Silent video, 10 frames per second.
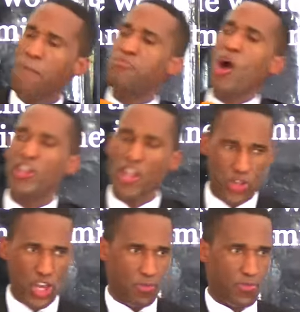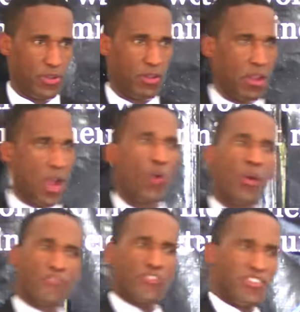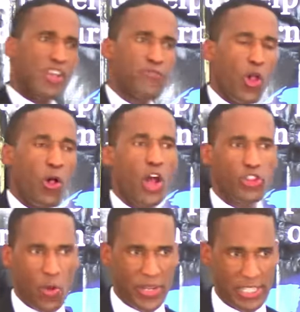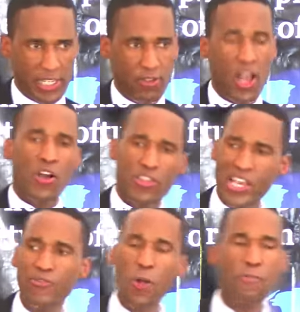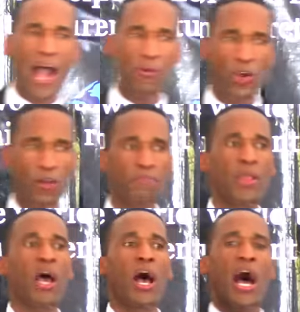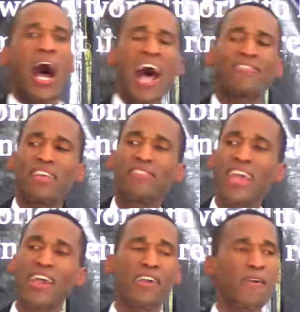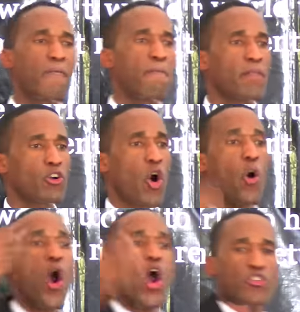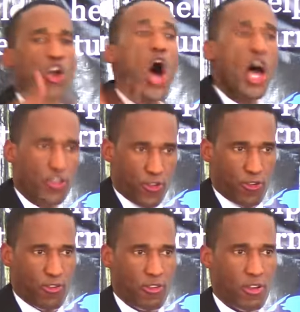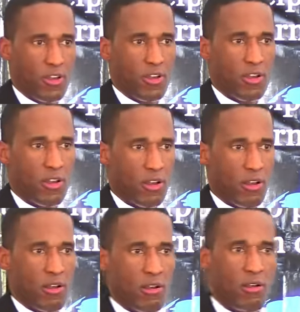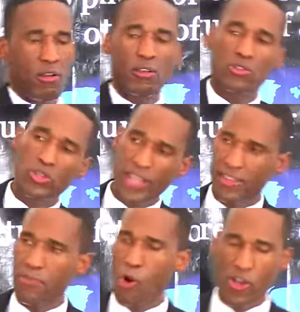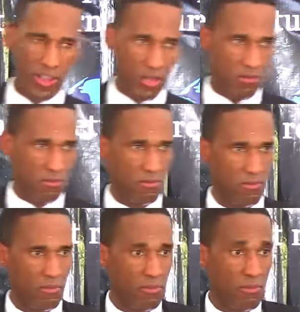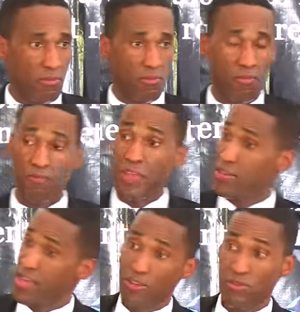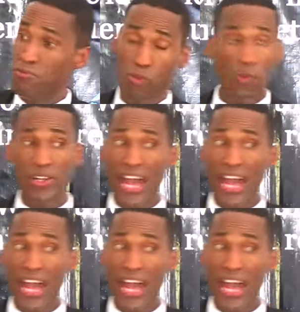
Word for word: a partnership with civil authority, civil power, how did they coerce us to take the poison. They said, we